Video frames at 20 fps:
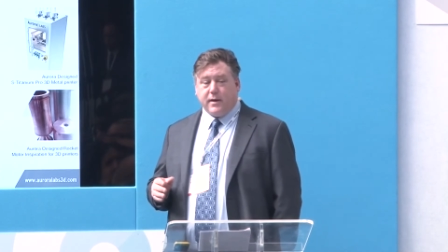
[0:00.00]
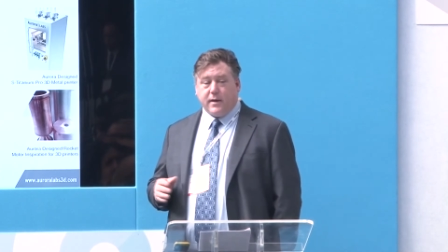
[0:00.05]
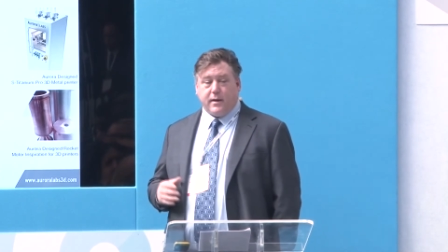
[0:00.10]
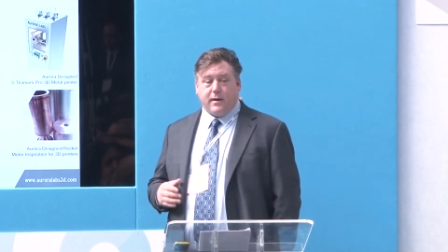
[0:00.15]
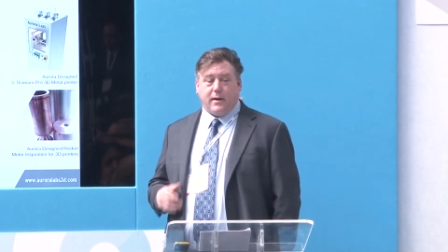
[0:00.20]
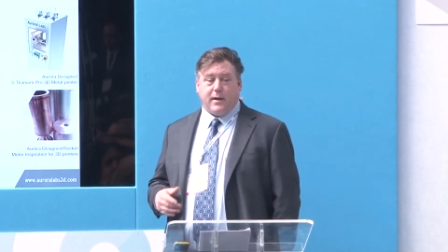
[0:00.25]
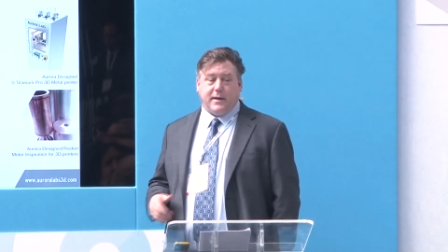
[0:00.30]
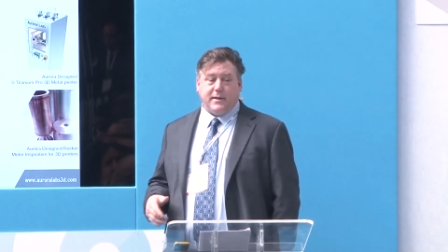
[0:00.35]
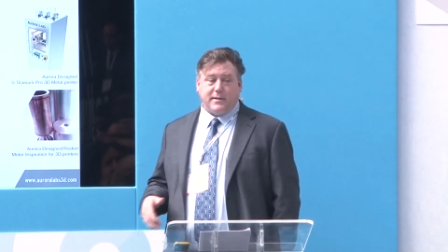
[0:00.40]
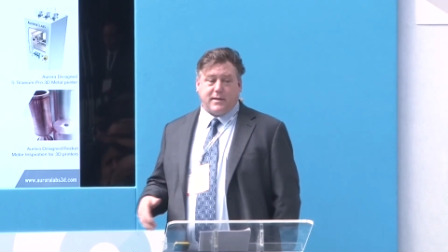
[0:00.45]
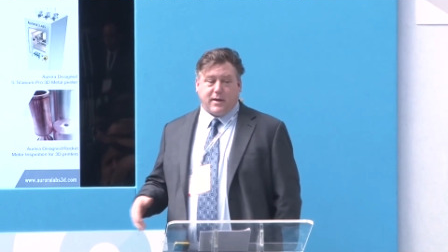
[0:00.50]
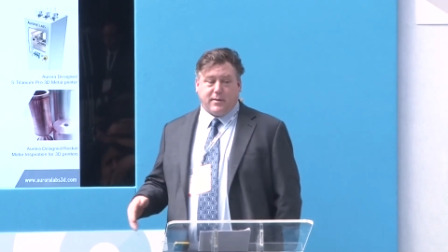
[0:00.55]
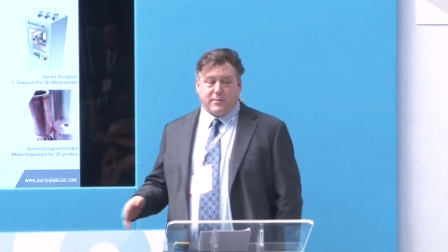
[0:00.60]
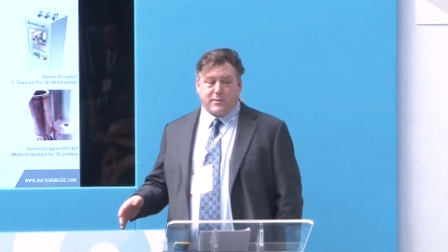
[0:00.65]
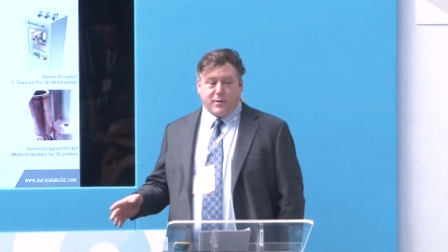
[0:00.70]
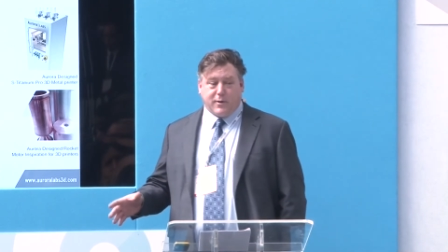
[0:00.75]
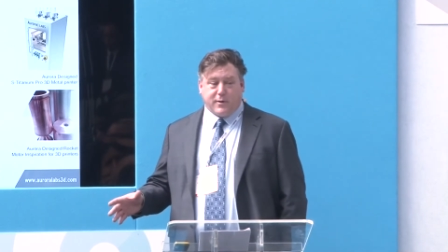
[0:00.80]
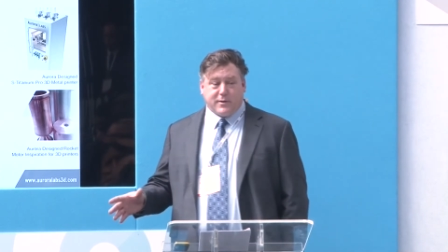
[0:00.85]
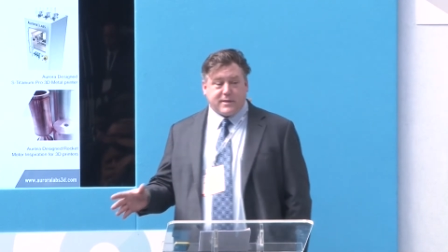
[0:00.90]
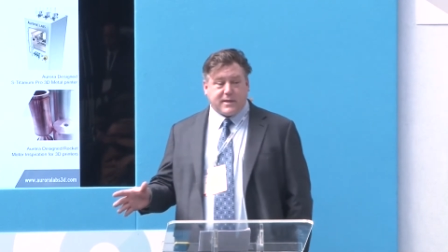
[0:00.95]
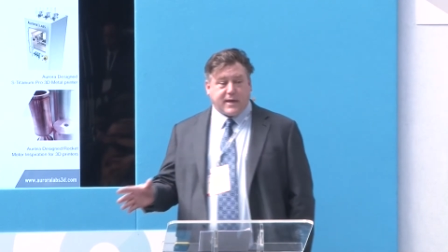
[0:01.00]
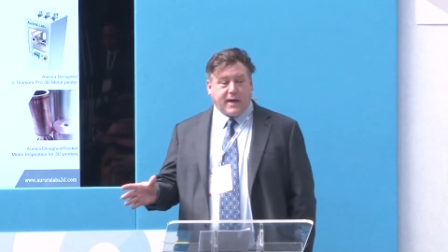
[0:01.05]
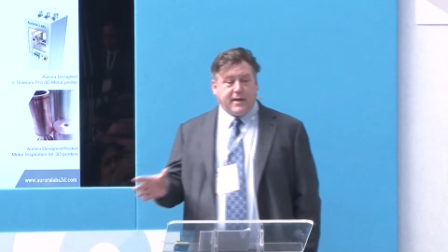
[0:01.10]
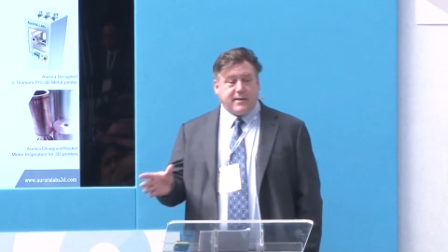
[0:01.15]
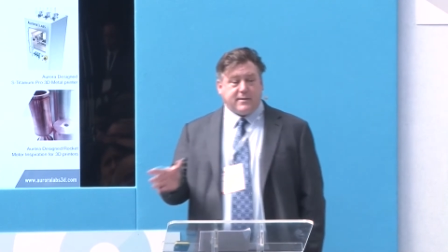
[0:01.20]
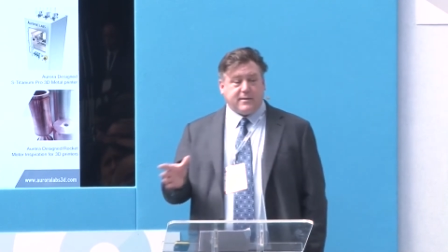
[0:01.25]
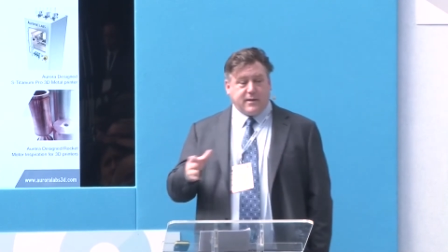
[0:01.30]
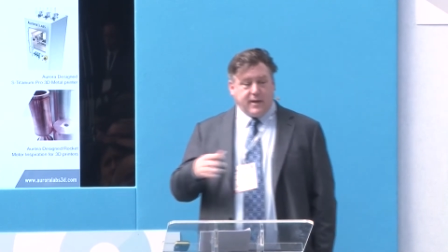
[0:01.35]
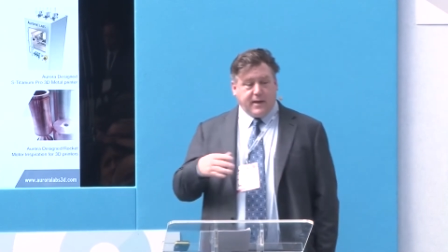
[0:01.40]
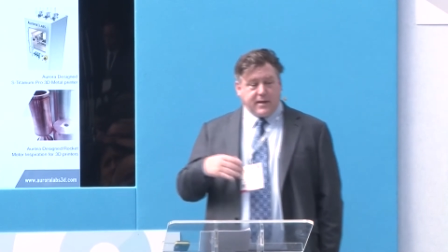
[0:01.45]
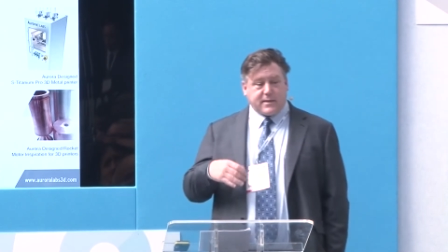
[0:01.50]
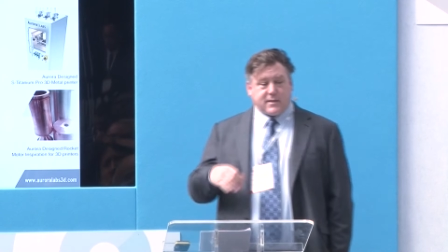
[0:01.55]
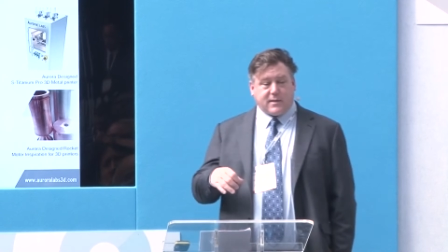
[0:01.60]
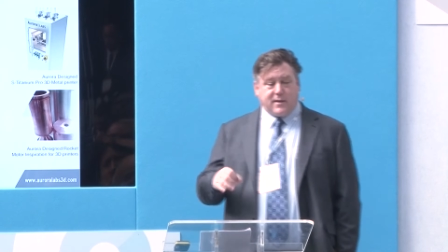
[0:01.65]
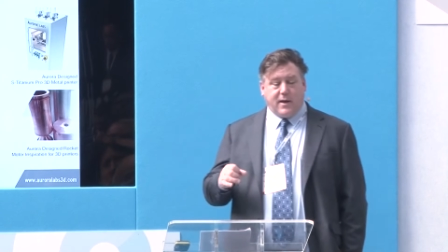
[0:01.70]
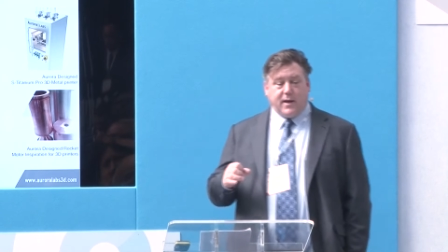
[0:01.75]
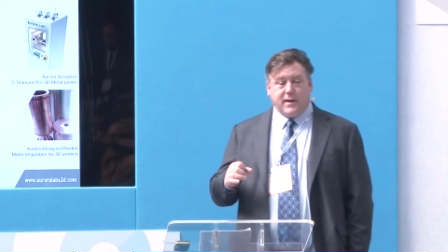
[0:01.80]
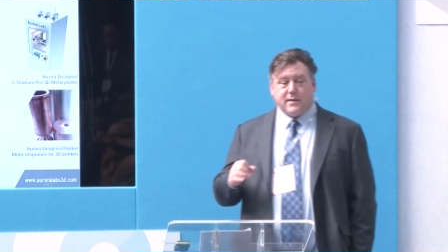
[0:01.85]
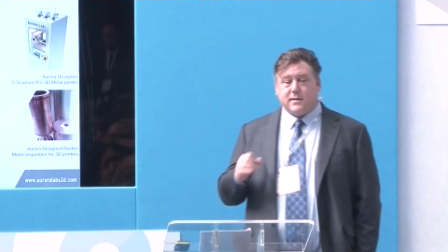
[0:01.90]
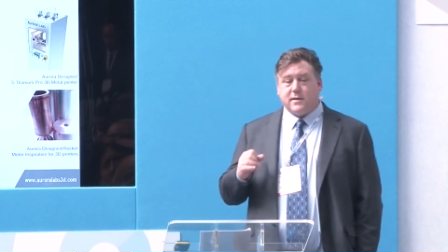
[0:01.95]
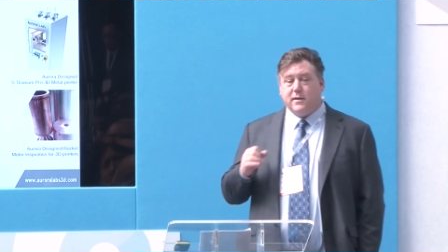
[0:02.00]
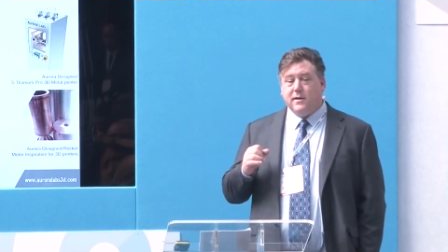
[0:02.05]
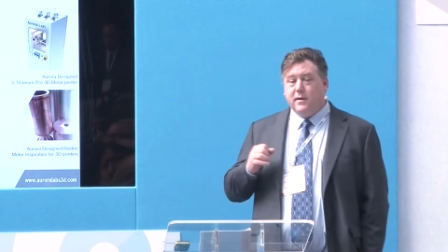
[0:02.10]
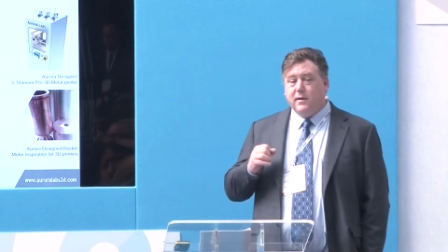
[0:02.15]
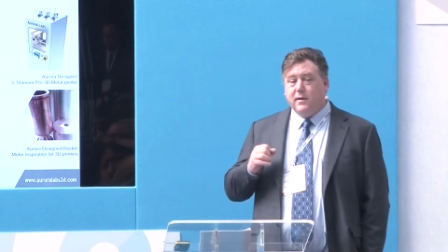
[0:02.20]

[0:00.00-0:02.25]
and the laser comes along and scans the next slice,